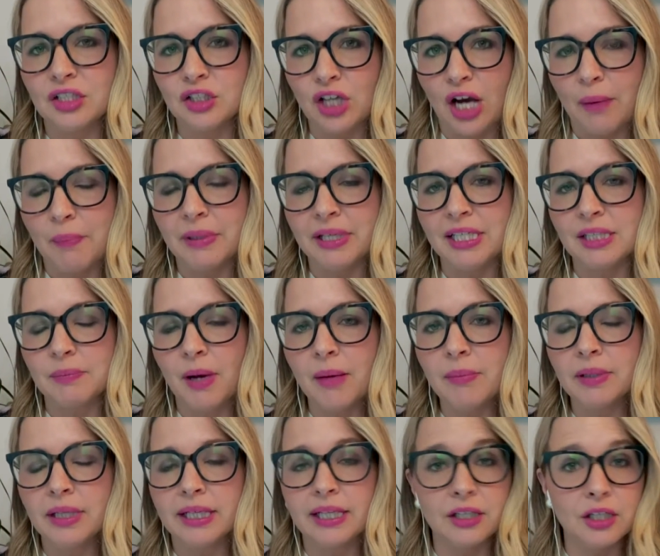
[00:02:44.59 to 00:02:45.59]
Japanese
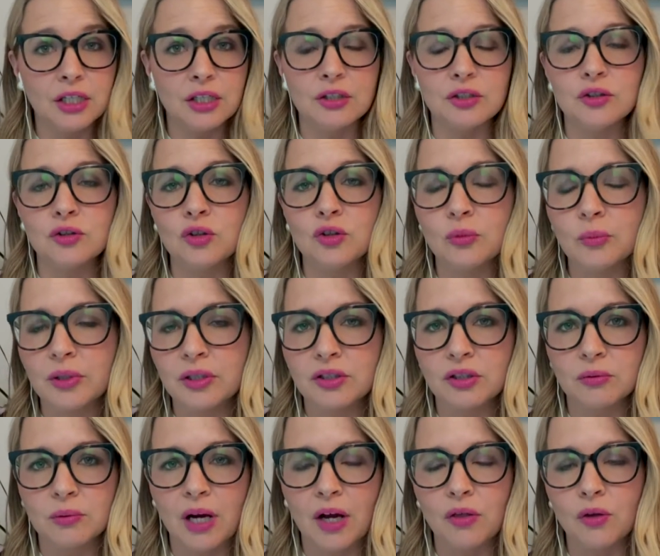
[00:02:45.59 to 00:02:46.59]
public and consumers
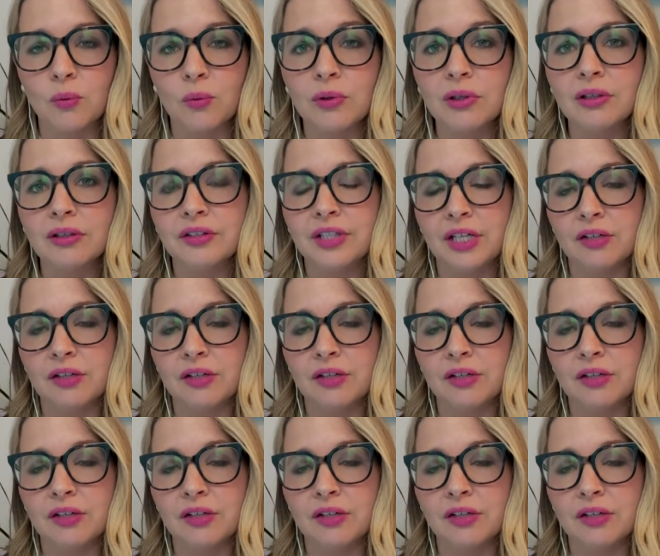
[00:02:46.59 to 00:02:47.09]
around the world